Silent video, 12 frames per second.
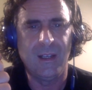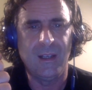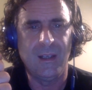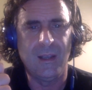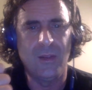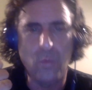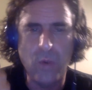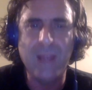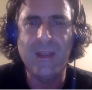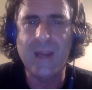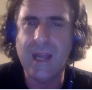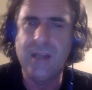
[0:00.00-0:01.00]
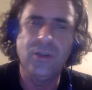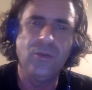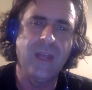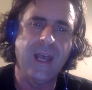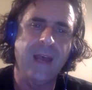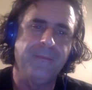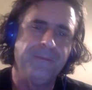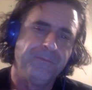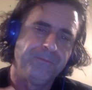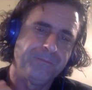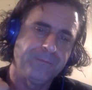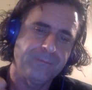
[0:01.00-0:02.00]
And the way that I do that
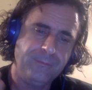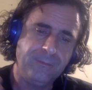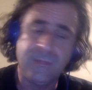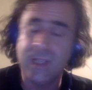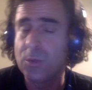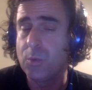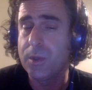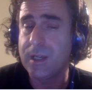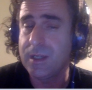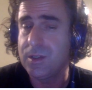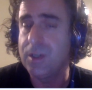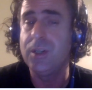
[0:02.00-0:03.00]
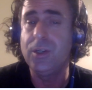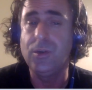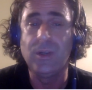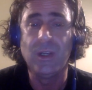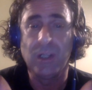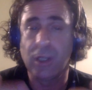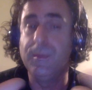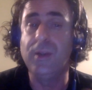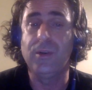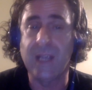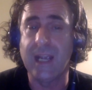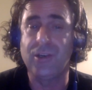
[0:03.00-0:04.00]
is with continued
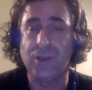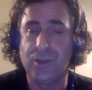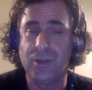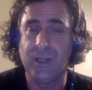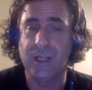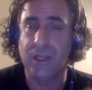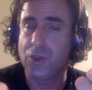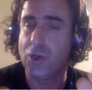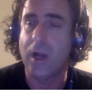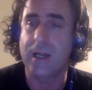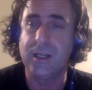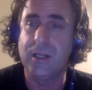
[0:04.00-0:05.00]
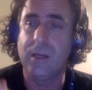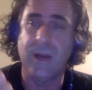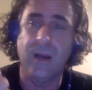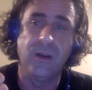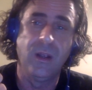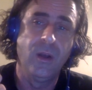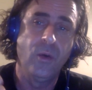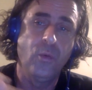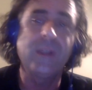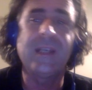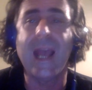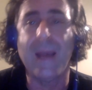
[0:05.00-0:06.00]
communication to you and talking to you about
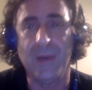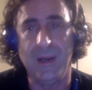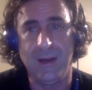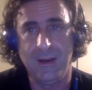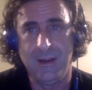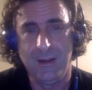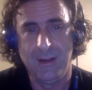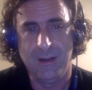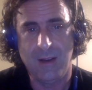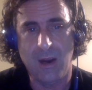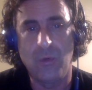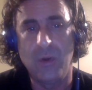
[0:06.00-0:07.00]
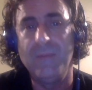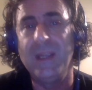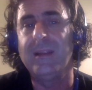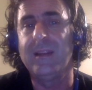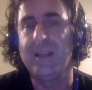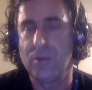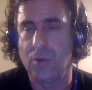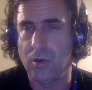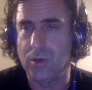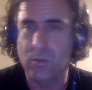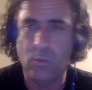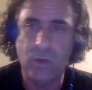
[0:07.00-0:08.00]
what's happening. Are we meeting these
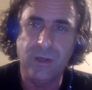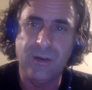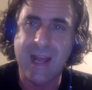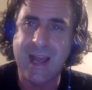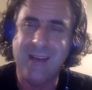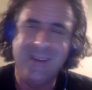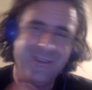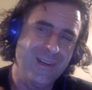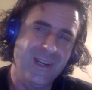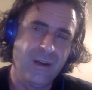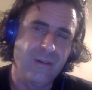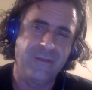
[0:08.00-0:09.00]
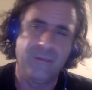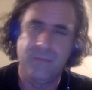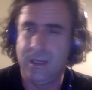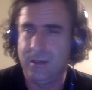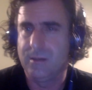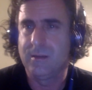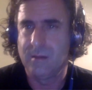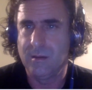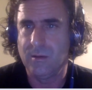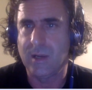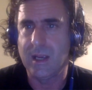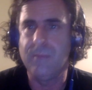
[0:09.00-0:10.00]
goals? And when you're not, you're going to hear from me,
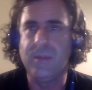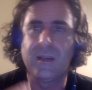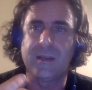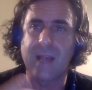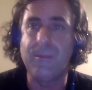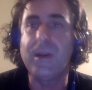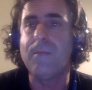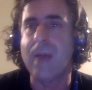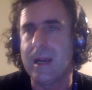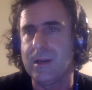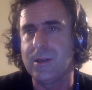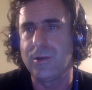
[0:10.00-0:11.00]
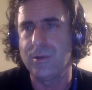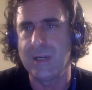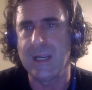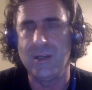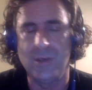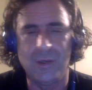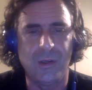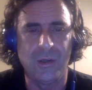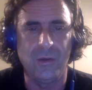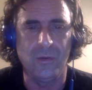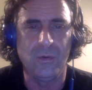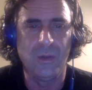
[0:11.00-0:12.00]
okay? Because I'm going to monitor your gauges too.